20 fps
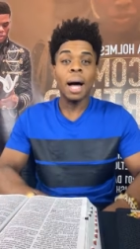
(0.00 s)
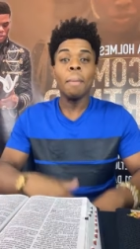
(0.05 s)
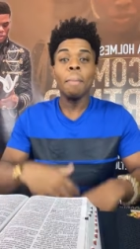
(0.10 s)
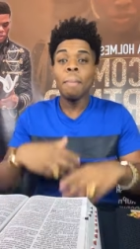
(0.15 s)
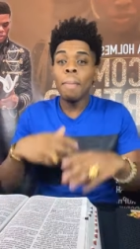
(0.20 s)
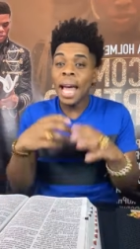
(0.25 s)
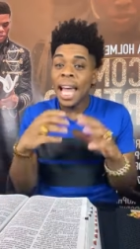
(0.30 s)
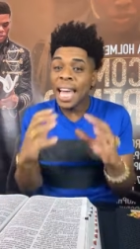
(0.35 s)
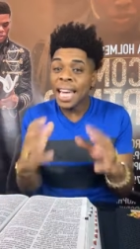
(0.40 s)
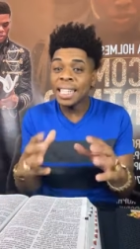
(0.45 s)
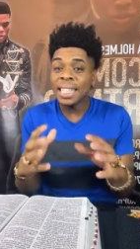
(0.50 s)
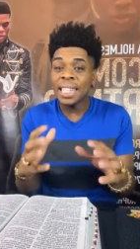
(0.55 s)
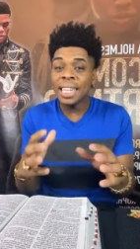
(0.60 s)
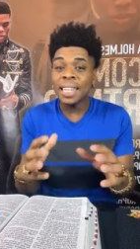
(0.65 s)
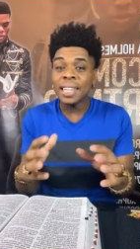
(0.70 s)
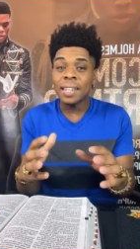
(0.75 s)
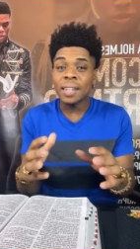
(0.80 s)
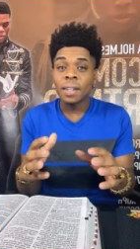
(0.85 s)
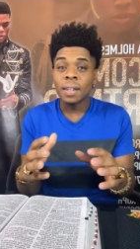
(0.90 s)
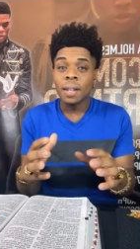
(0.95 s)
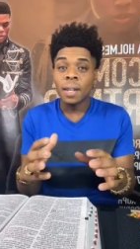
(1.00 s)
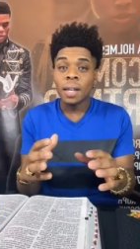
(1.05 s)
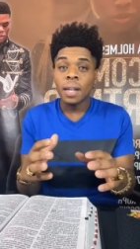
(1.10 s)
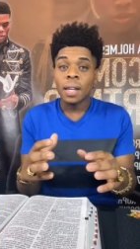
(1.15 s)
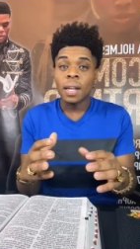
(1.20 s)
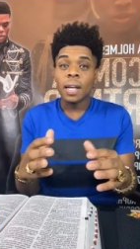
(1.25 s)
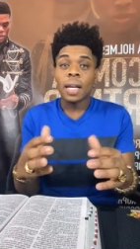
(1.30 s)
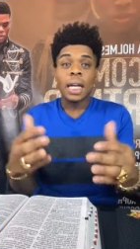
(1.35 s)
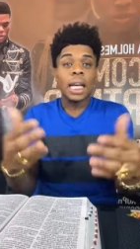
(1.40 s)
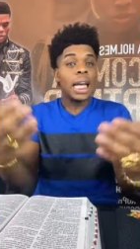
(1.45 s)
Amazing.
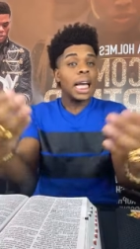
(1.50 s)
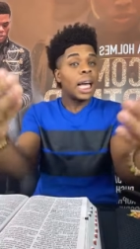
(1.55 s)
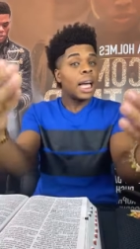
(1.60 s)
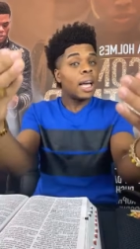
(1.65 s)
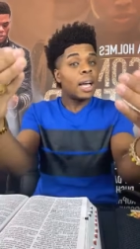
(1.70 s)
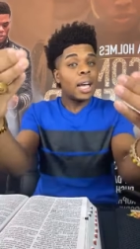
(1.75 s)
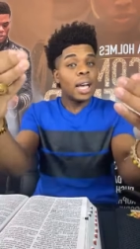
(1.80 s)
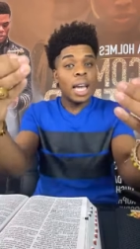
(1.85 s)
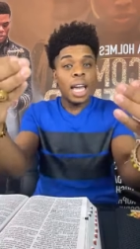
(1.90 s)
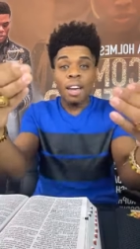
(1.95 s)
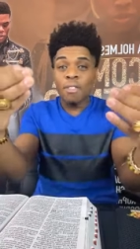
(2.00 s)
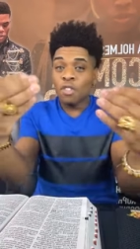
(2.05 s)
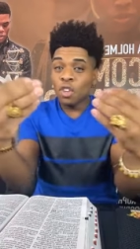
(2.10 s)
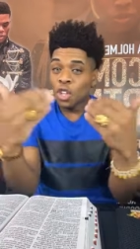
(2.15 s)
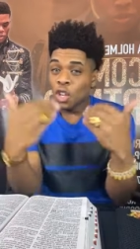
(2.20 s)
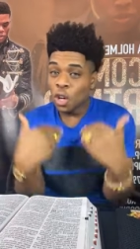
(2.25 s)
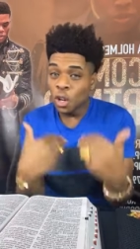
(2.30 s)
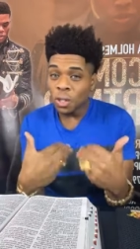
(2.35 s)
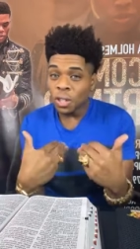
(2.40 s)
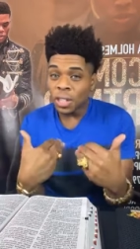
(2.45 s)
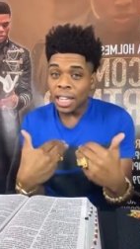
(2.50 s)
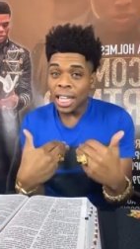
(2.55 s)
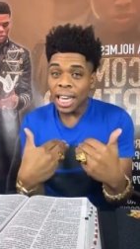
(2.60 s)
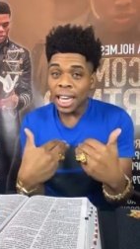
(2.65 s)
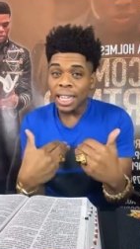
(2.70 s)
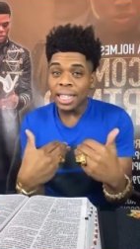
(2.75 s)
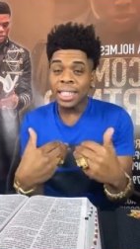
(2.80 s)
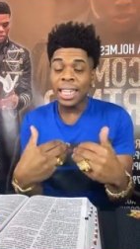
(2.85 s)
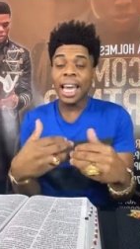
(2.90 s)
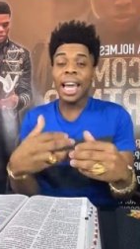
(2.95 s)
If you
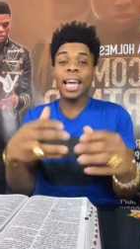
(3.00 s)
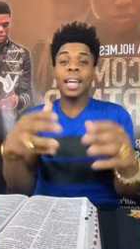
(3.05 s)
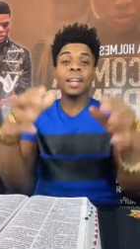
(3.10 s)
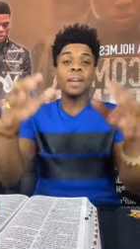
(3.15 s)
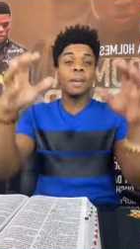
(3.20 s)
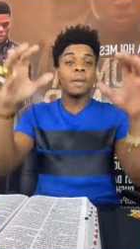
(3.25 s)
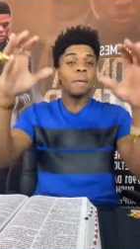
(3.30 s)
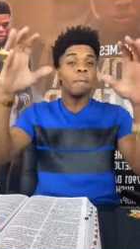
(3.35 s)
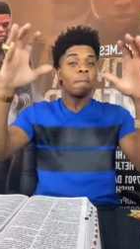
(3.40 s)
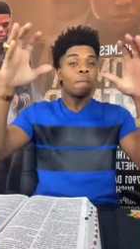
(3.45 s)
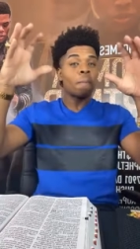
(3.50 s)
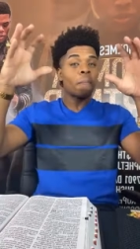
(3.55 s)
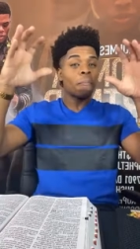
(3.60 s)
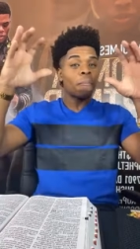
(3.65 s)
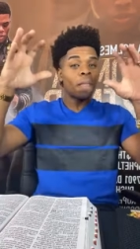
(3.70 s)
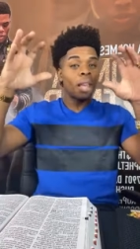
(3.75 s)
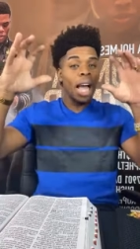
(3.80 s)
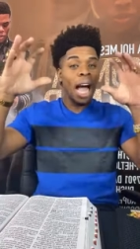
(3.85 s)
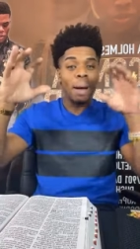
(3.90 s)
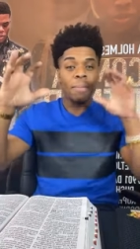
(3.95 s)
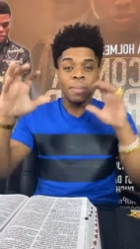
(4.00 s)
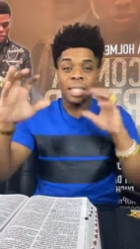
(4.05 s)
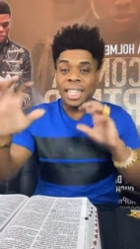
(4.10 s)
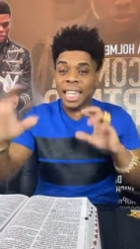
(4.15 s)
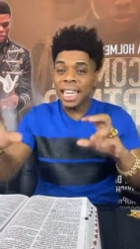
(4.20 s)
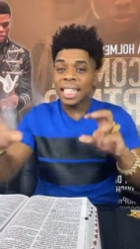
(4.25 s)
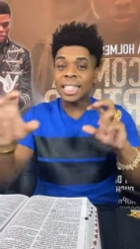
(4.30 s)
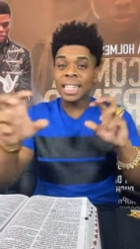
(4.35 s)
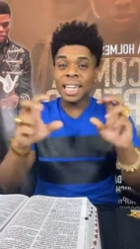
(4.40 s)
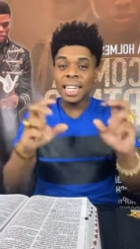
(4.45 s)
think that I'm
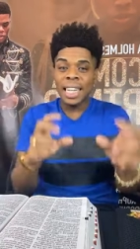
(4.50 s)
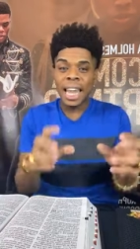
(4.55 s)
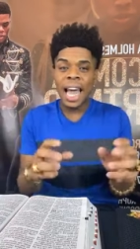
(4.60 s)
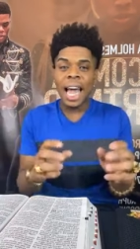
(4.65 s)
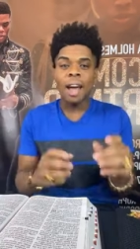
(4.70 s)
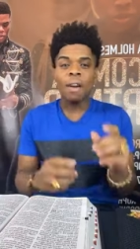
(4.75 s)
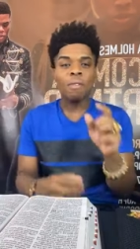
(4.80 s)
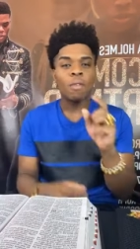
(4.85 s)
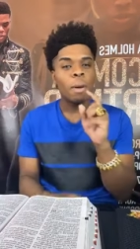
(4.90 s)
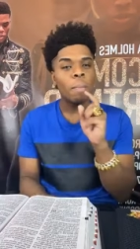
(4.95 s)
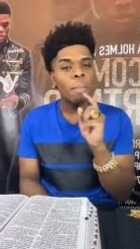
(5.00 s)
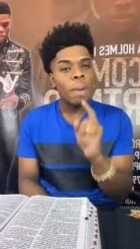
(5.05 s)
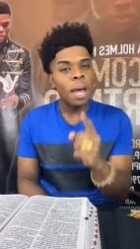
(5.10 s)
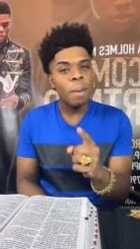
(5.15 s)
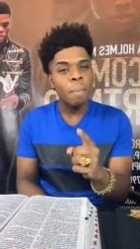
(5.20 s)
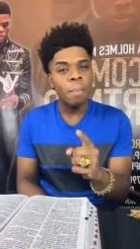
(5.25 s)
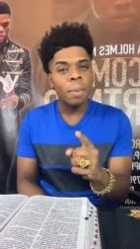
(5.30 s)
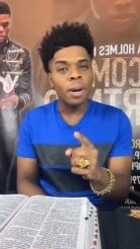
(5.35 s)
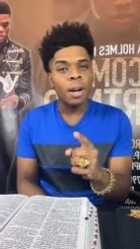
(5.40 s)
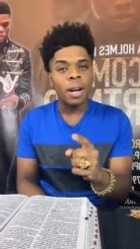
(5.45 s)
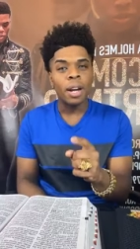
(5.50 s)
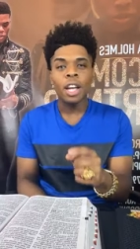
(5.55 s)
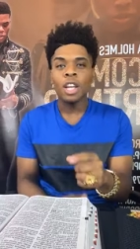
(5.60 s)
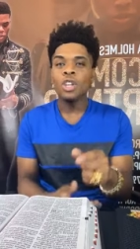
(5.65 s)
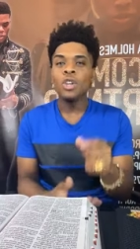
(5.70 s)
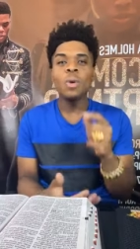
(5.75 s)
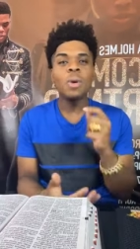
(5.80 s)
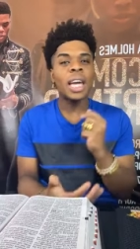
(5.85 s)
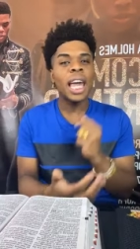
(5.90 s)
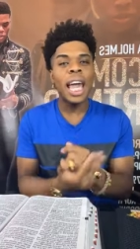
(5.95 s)
this and that. Remember,
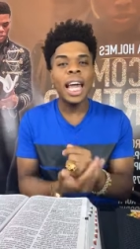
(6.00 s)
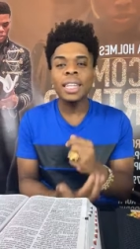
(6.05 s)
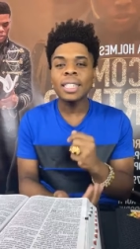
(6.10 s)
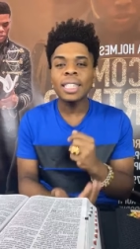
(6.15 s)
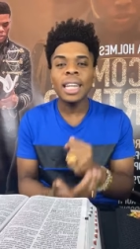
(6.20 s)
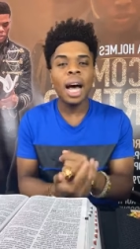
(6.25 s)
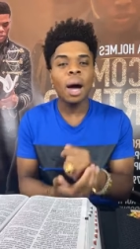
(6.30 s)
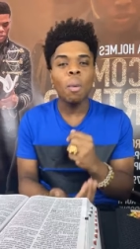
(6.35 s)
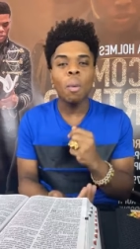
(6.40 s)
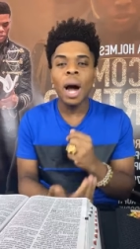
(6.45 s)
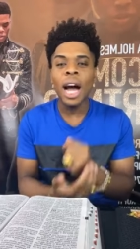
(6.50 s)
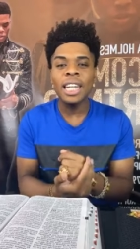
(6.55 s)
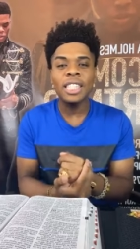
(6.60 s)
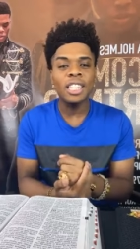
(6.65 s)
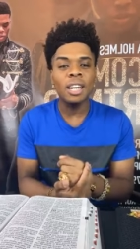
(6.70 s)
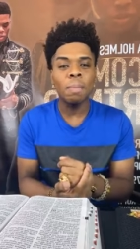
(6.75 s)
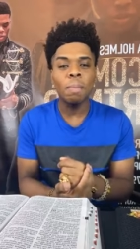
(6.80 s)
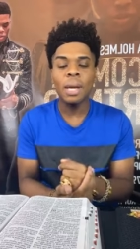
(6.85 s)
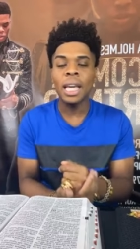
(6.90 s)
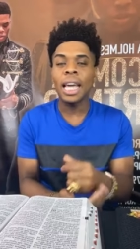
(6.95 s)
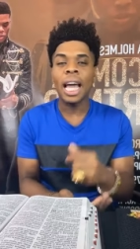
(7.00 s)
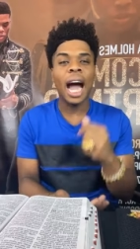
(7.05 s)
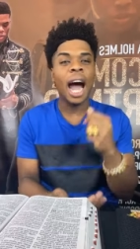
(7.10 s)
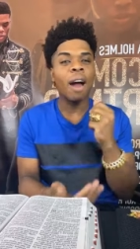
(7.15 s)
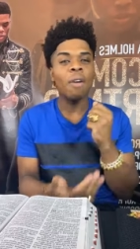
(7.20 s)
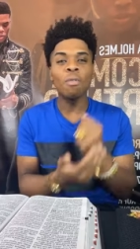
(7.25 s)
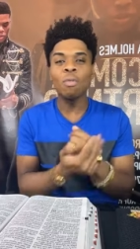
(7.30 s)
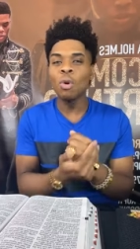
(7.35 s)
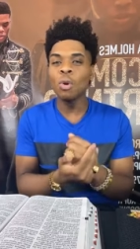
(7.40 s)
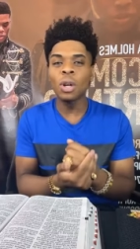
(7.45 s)
you can't stop watching me.
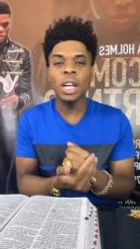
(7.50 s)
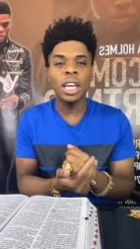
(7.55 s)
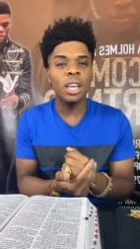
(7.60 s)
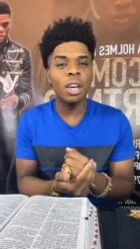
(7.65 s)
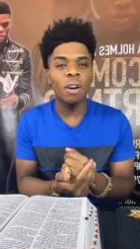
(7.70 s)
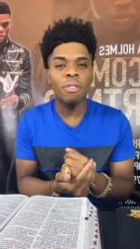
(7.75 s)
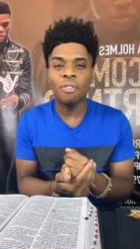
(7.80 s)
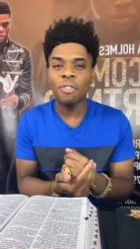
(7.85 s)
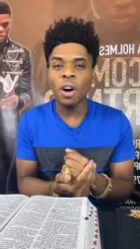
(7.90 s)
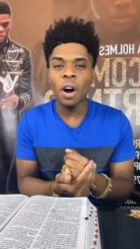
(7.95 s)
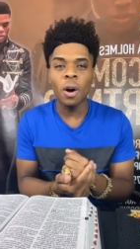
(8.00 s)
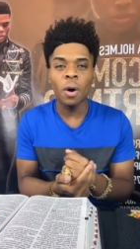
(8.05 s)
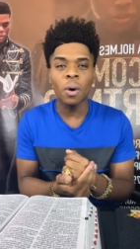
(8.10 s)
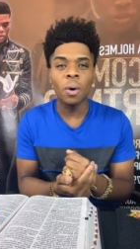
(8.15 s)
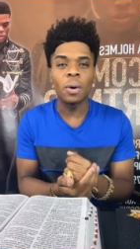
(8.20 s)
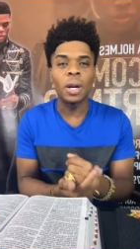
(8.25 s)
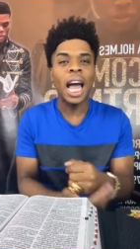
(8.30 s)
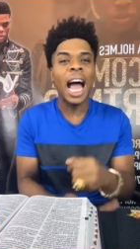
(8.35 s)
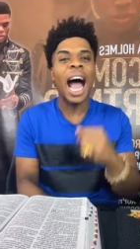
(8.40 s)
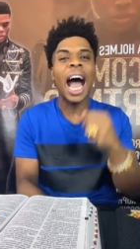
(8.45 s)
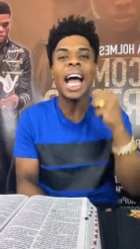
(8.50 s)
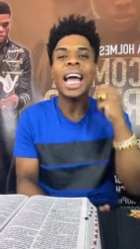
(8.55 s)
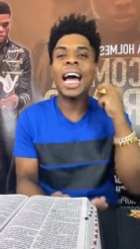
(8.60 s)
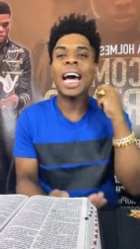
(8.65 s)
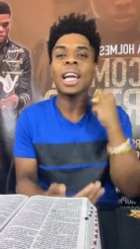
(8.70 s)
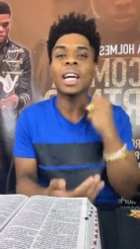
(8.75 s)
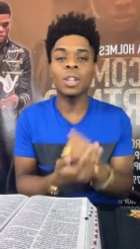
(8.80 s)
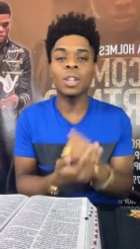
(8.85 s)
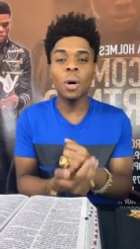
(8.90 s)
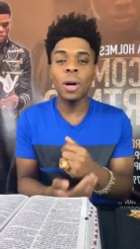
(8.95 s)
I'm ruling your phone. I
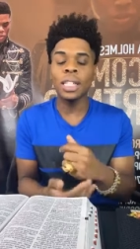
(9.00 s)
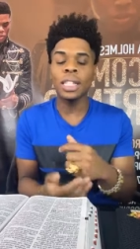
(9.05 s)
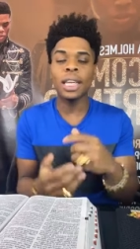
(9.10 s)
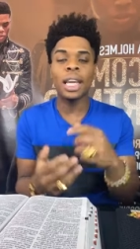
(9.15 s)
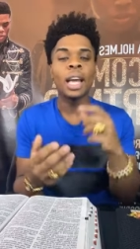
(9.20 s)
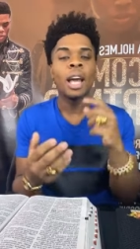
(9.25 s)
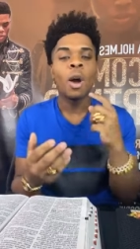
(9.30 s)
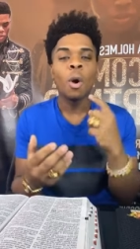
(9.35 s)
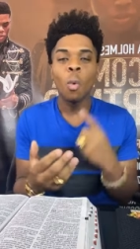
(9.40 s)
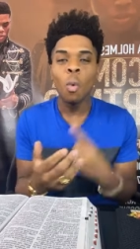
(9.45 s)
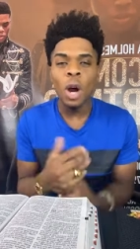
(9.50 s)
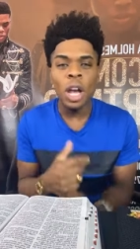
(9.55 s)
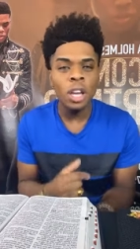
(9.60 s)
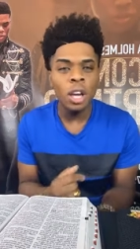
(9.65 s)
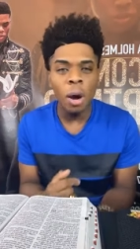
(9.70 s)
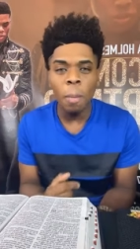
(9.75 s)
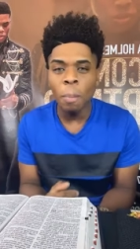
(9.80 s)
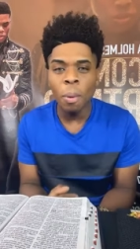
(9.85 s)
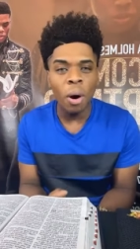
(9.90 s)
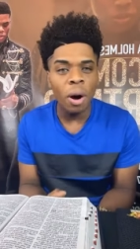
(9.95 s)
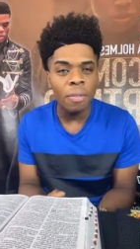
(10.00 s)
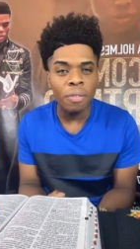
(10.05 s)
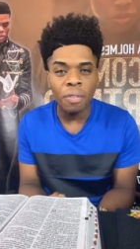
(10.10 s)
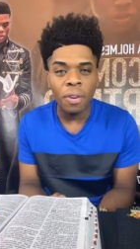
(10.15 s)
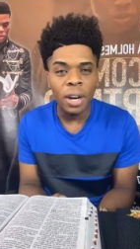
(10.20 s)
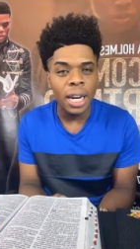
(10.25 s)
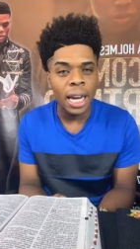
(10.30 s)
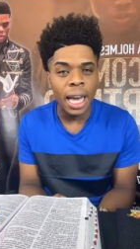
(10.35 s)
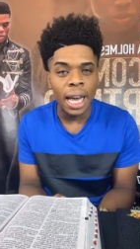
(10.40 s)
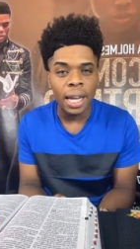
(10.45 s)
got authority. Where your
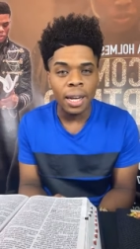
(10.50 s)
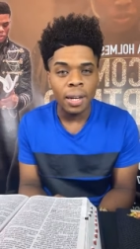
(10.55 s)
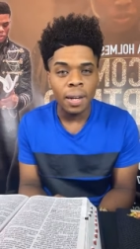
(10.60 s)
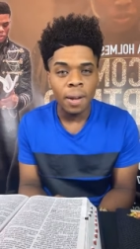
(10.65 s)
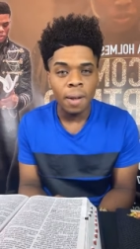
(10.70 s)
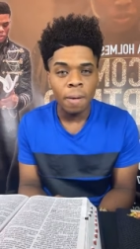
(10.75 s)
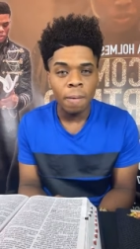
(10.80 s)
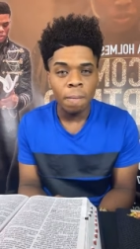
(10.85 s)
boyfriend at?